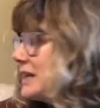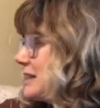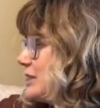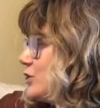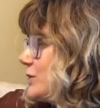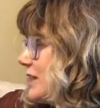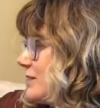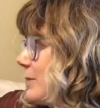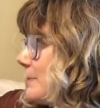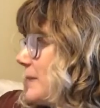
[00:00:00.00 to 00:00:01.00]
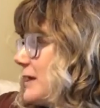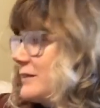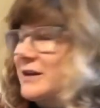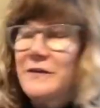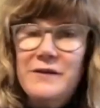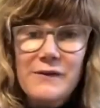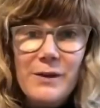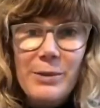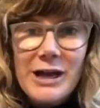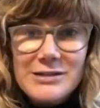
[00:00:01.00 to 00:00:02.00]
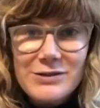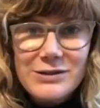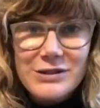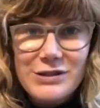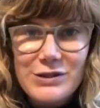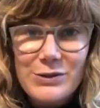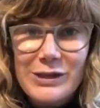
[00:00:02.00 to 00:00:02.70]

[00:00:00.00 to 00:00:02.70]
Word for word: then you can pick like favorite puzzles to do